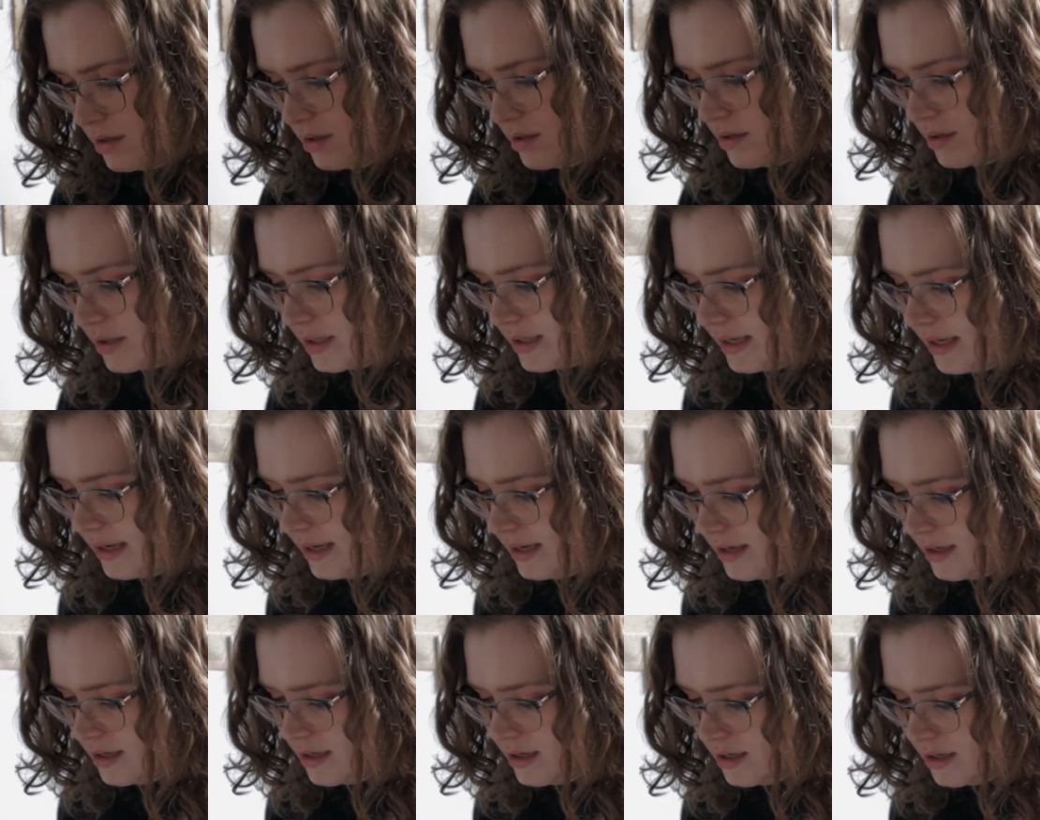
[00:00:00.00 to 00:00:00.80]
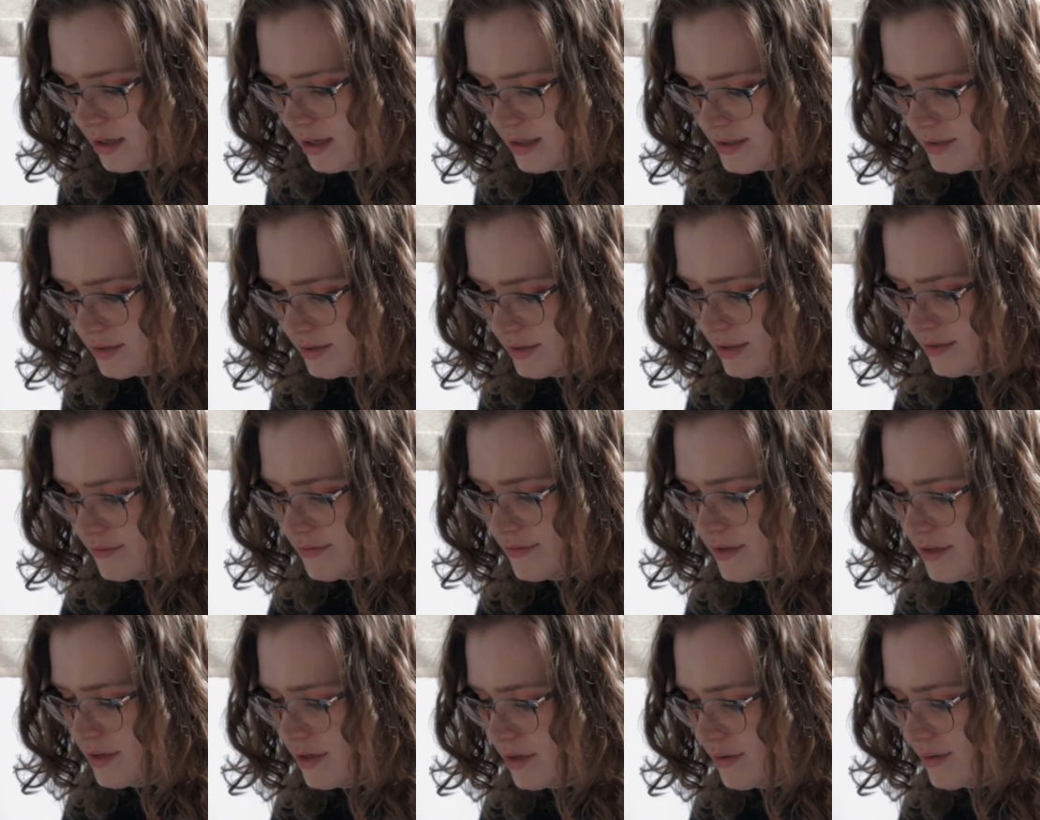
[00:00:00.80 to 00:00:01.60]
Okay, I don't
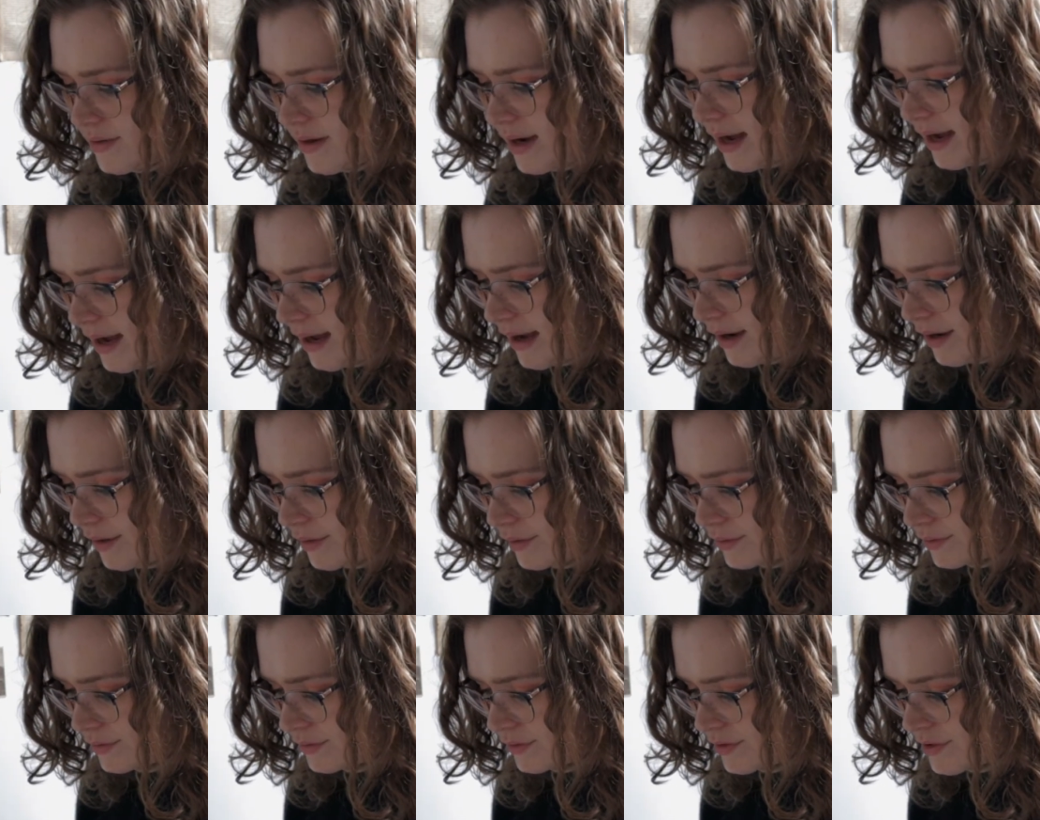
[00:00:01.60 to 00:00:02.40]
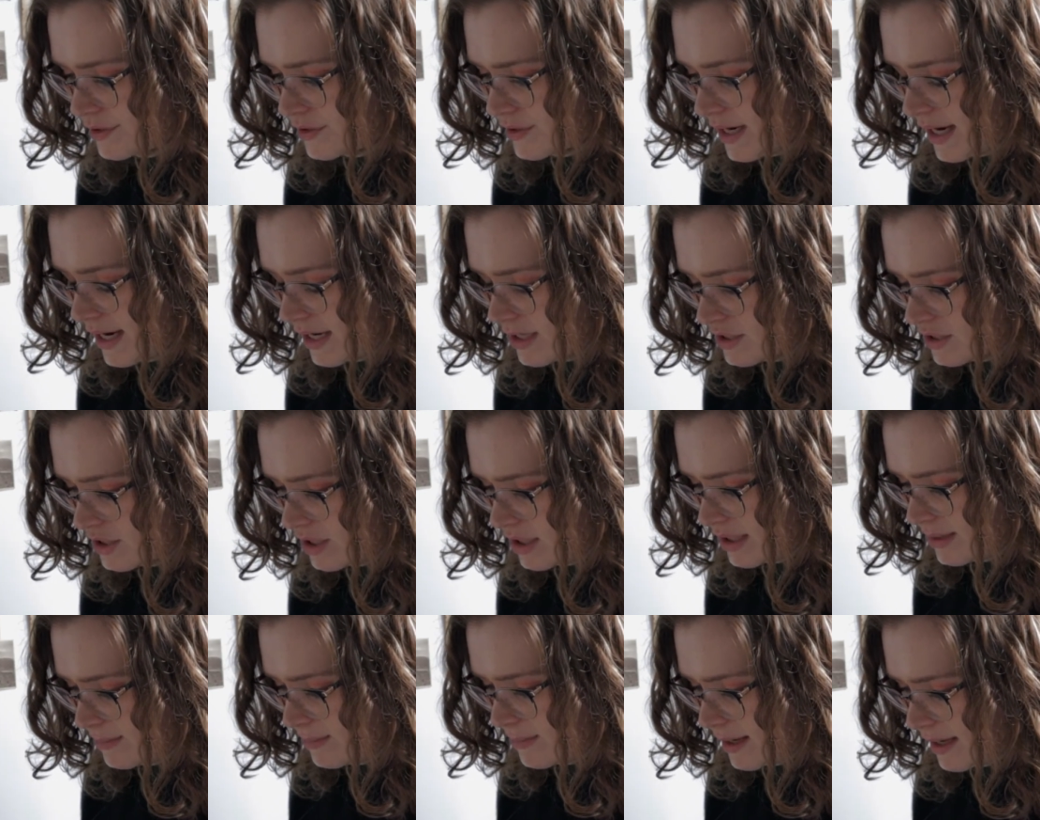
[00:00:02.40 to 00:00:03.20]
even know how to
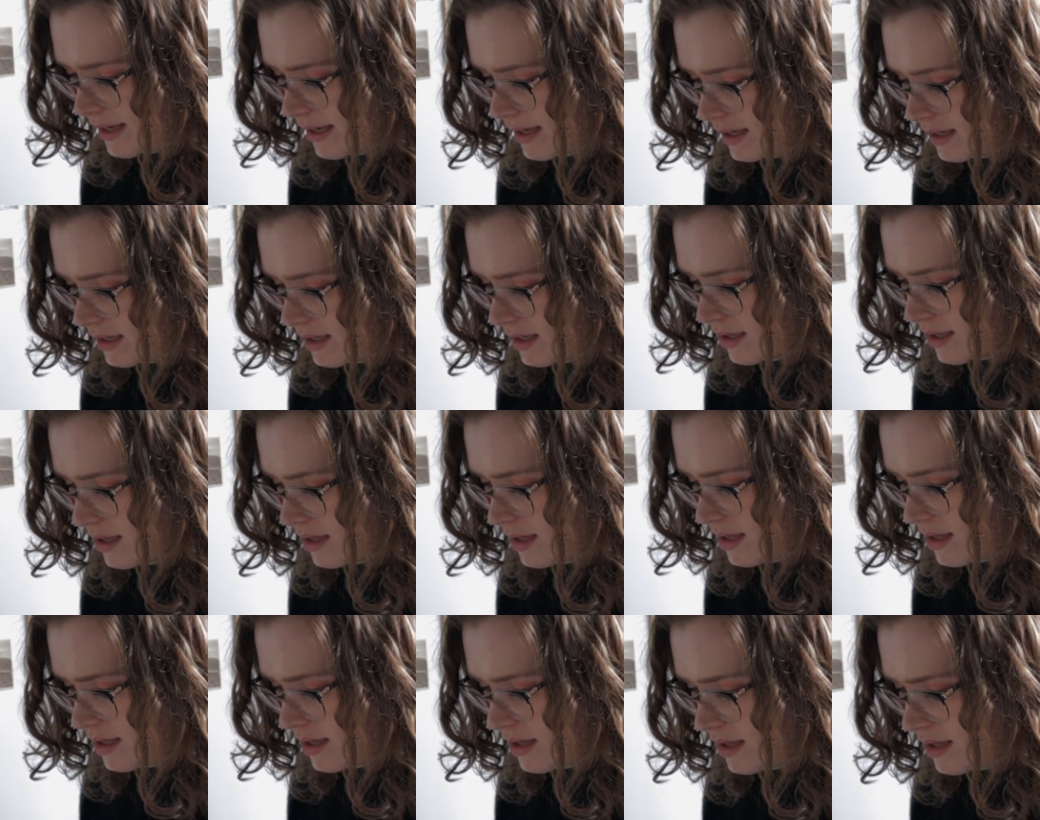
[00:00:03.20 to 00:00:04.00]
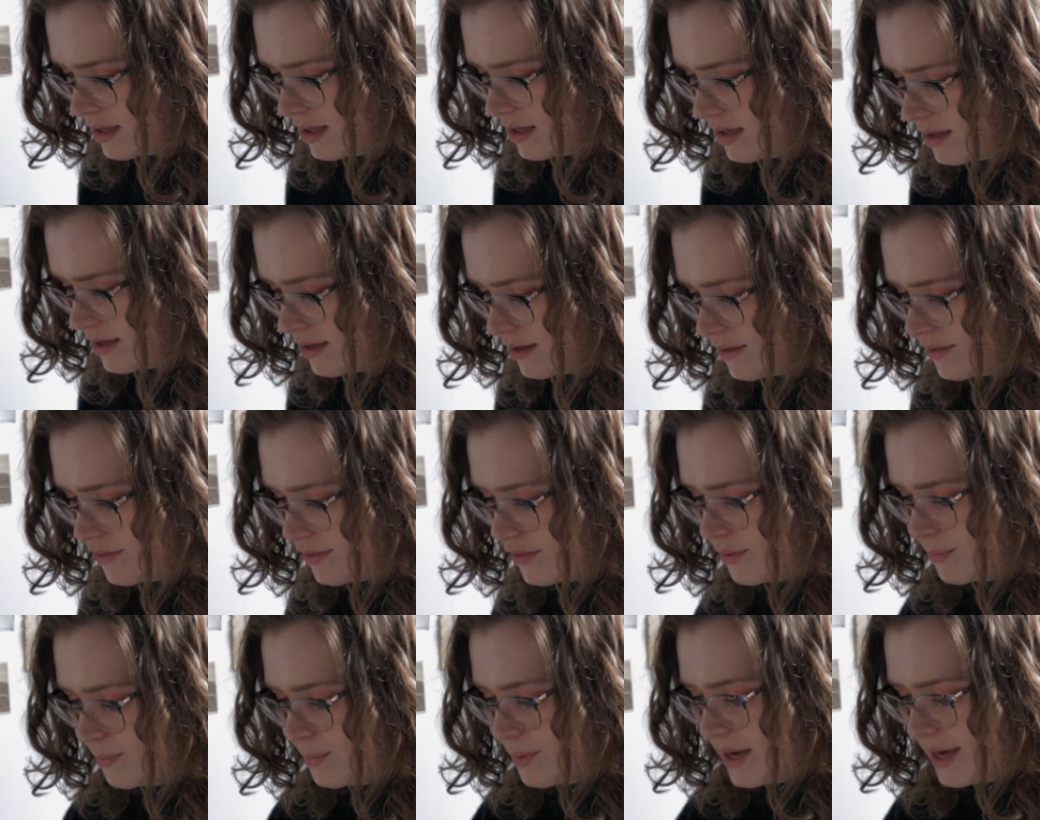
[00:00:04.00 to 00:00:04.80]
actually make
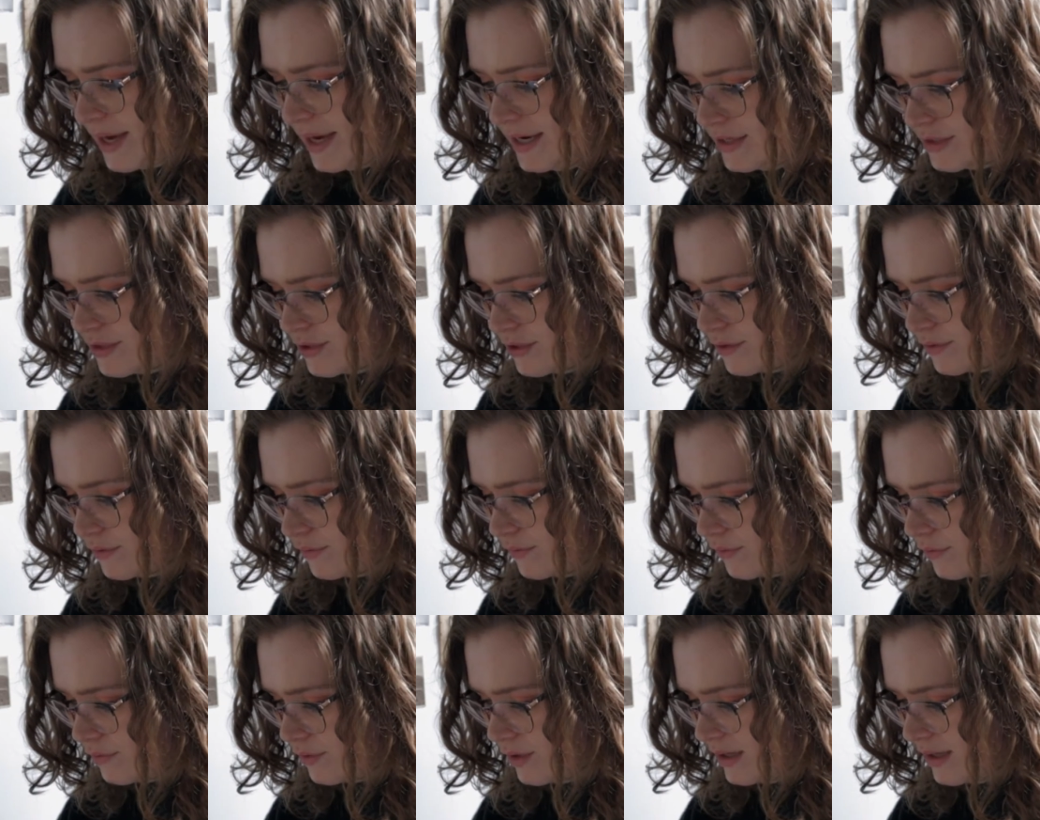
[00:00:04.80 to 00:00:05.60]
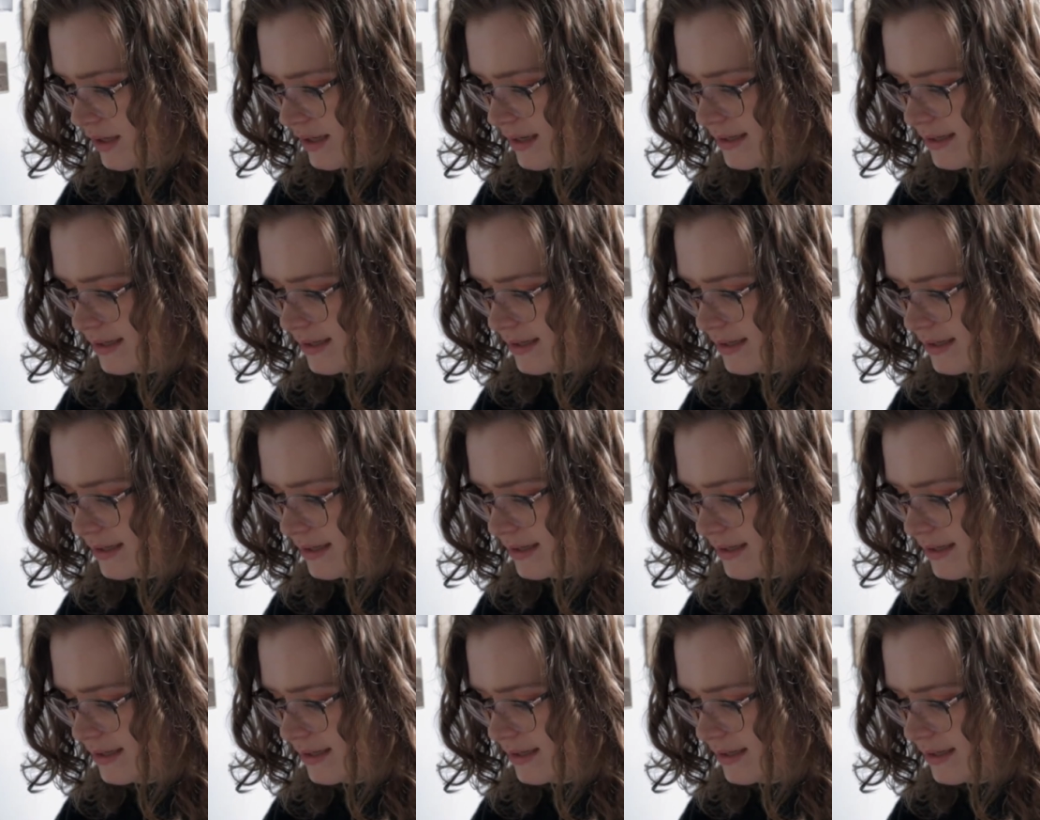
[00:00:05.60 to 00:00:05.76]
the pages for it.